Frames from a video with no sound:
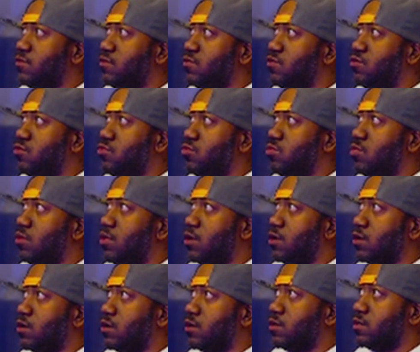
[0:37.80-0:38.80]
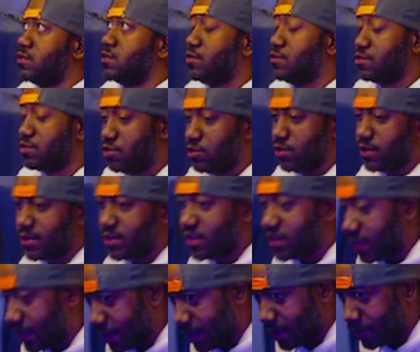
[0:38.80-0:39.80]
you are good at the
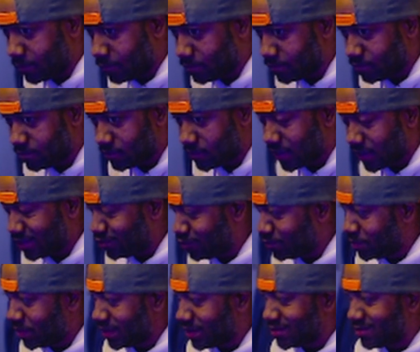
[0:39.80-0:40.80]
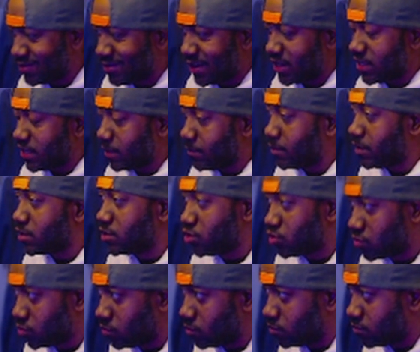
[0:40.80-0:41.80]
game and you pick dynamic
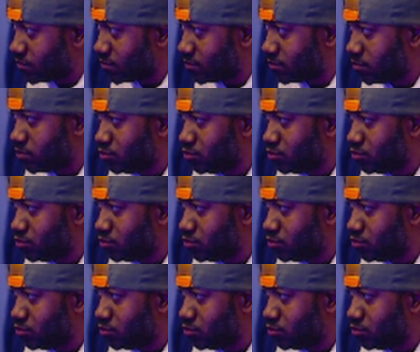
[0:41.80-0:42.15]
controls,